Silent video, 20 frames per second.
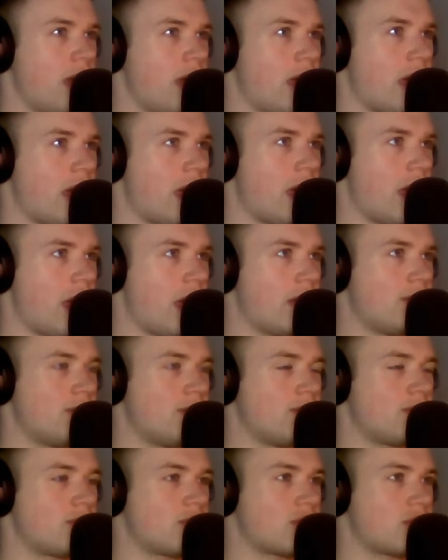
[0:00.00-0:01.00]

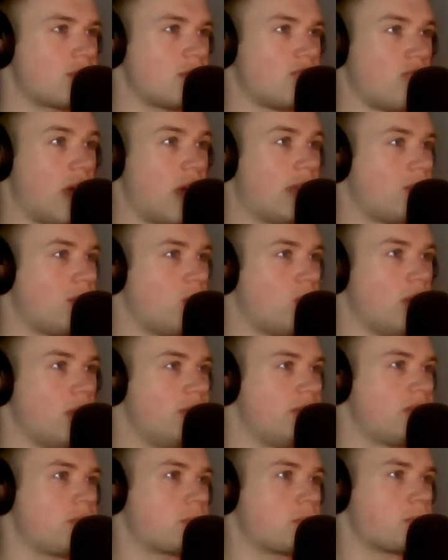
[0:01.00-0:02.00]
random
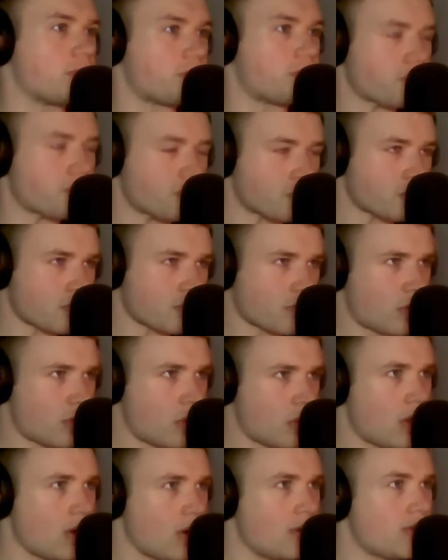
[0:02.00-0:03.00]
ones.
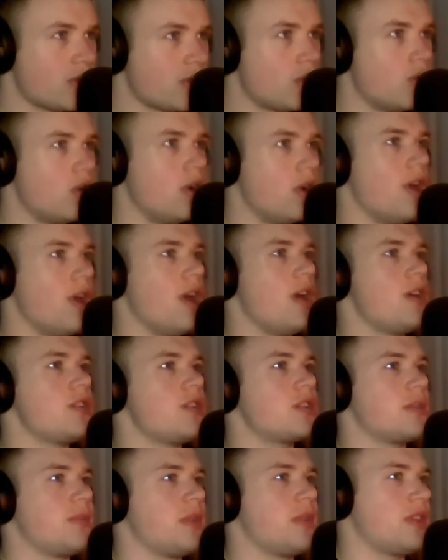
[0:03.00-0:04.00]
So
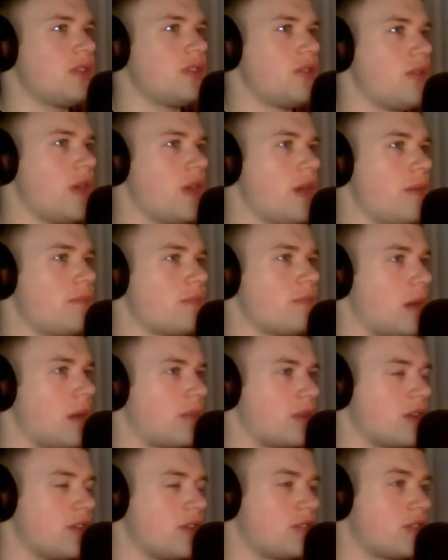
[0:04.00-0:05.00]
jumping into it, I'm
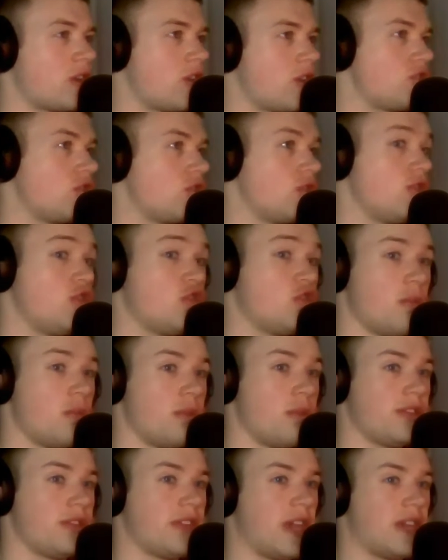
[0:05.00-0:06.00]
going to touch on
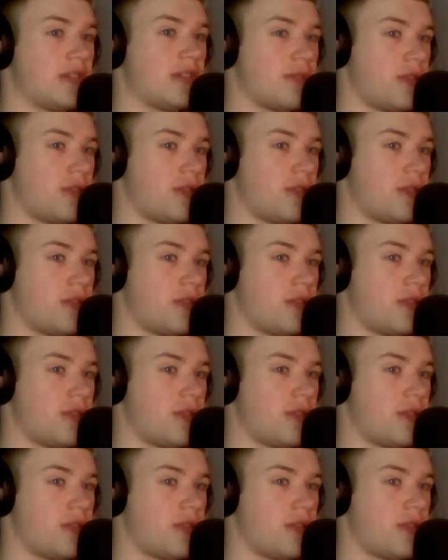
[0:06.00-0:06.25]
supersets